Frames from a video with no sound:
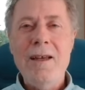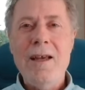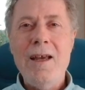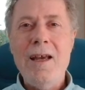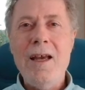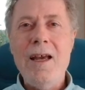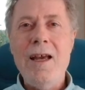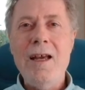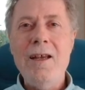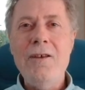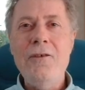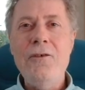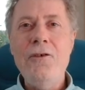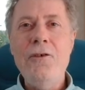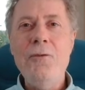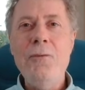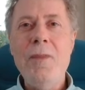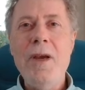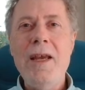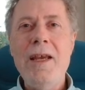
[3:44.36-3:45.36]
and
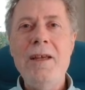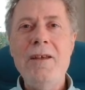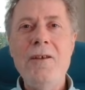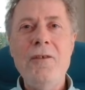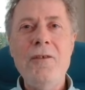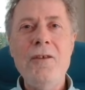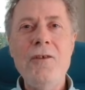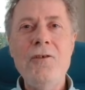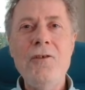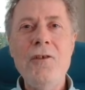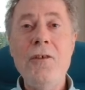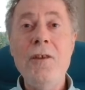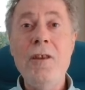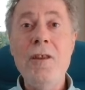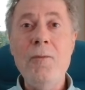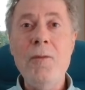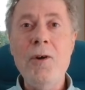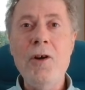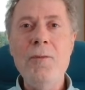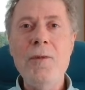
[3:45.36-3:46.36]
you make decisions in
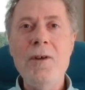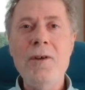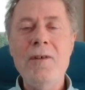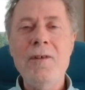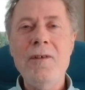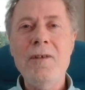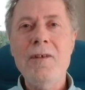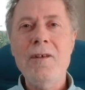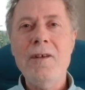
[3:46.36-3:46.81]
the moment